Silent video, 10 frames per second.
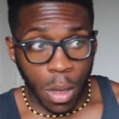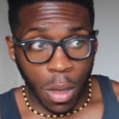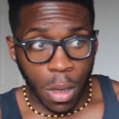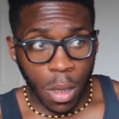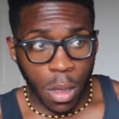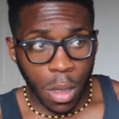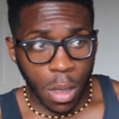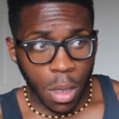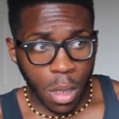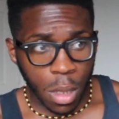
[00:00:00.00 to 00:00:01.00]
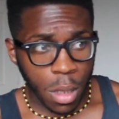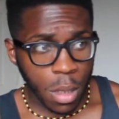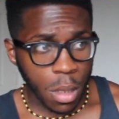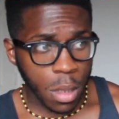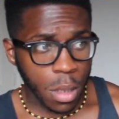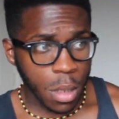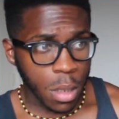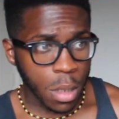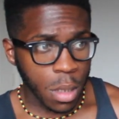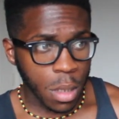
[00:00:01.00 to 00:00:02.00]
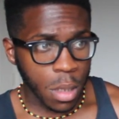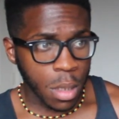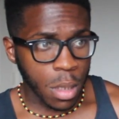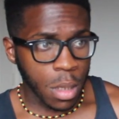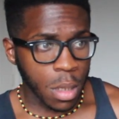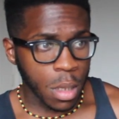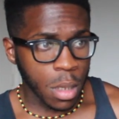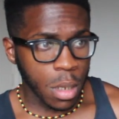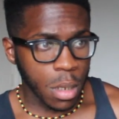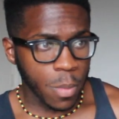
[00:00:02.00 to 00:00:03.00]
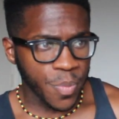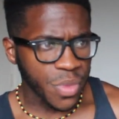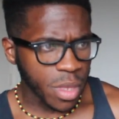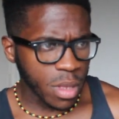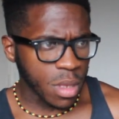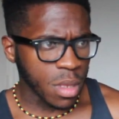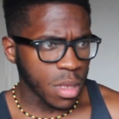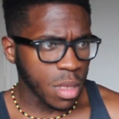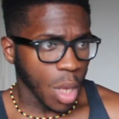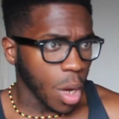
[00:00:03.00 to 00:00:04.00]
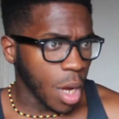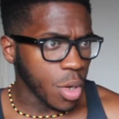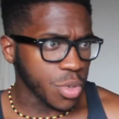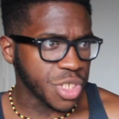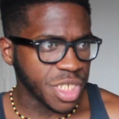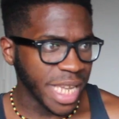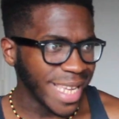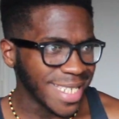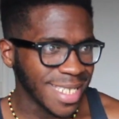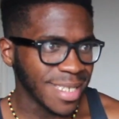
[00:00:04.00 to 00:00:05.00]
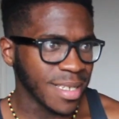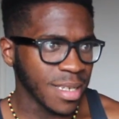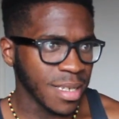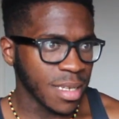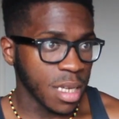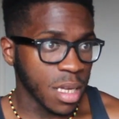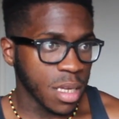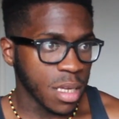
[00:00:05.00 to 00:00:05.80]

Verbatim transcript: What's happening to me? Um, Max? Oh, shit. Stay back.